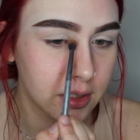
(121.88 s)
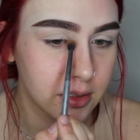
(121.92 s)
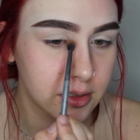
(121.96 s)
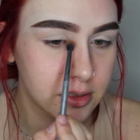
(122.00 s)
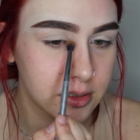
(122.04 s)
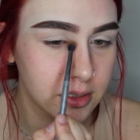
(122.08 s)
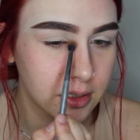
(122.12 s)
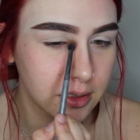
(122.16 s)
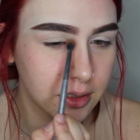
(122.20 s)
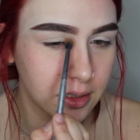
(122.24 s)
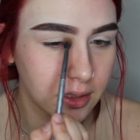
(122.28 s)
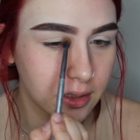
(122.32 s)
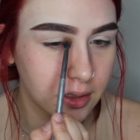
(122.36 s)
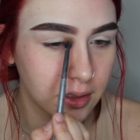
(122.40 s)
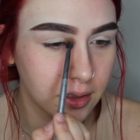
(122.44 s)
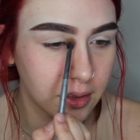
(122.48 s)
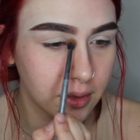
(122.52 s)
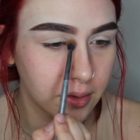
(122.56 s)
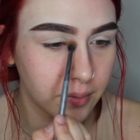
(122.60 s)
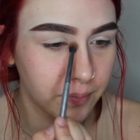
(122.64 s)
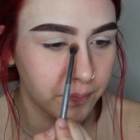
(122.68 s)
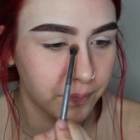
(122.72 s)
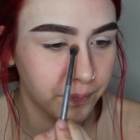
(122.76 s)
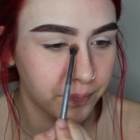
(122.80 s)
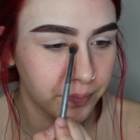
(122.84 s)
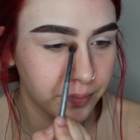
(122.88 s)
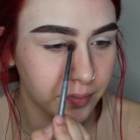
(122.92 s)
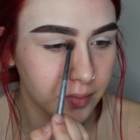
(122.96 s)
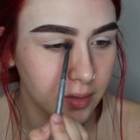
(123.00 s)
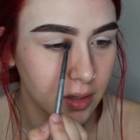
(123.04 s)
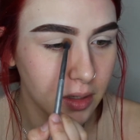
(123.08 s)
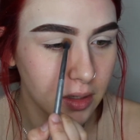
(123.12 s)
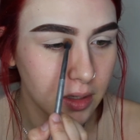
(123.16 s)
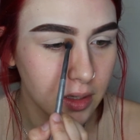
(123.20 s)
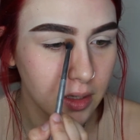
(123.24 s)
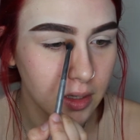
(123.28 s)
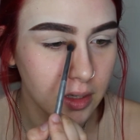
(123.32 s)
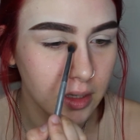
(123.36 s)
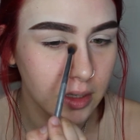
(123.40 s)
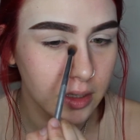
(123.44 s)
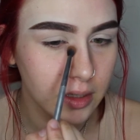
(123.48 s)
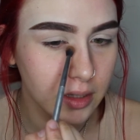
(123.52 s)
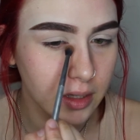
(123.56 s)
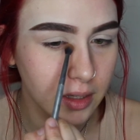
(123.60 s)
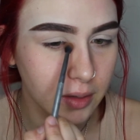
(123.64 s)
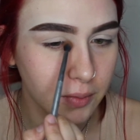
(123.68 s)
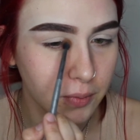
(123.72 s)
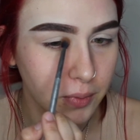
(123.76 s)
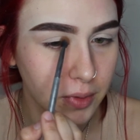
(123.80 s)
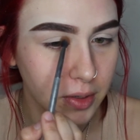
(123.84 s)
into the,
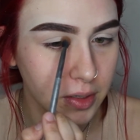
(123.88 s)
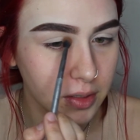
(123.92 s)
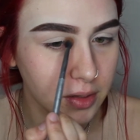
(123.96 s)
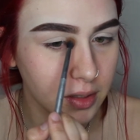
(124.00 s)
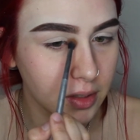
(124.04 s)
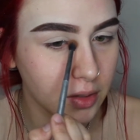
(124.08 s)
like where